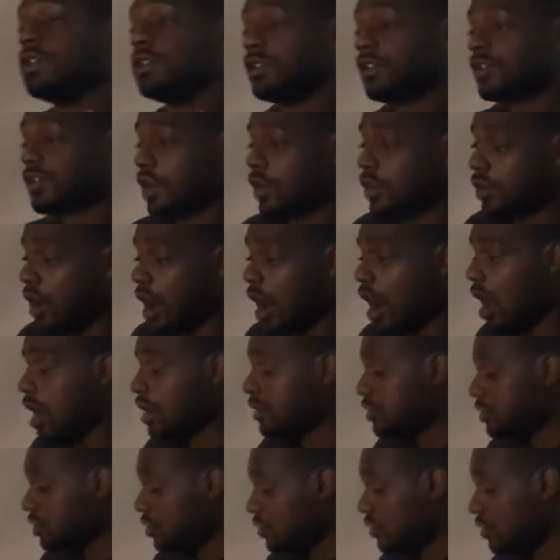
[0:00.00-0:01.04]
the
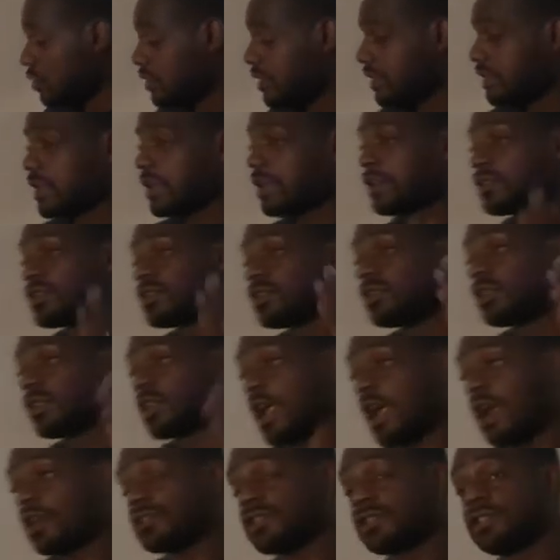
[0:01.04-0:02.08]
so-called Jew that they took
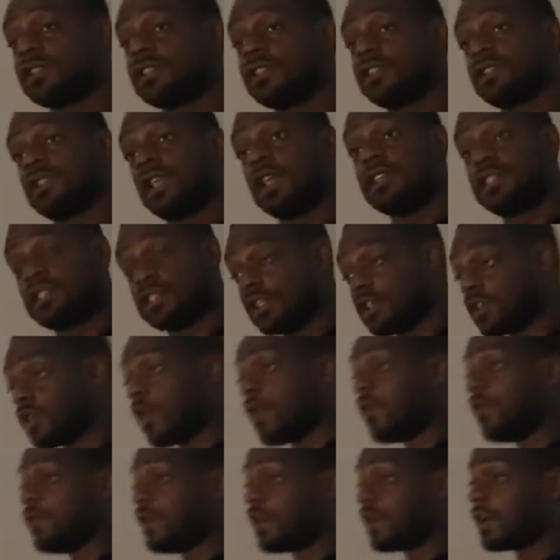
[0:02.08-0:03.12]
counsel is they sitting
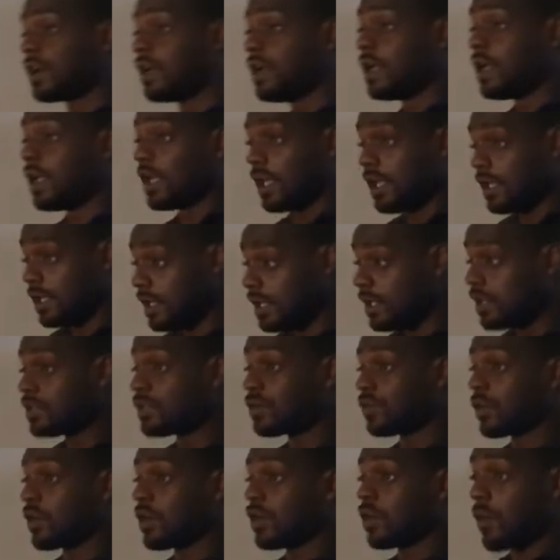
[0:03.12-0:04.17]
over there in
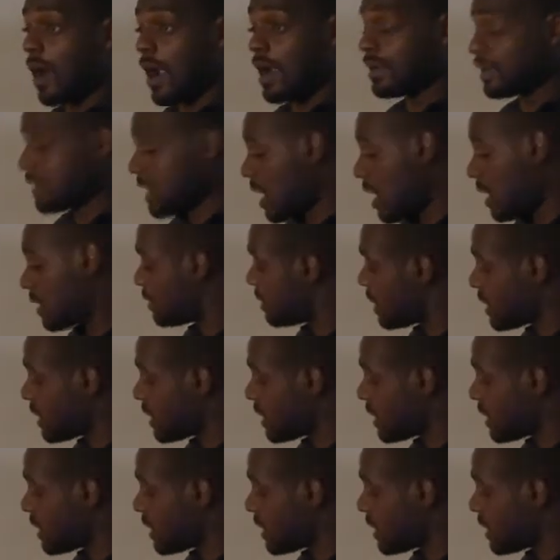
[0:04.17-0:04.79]
Israel right now.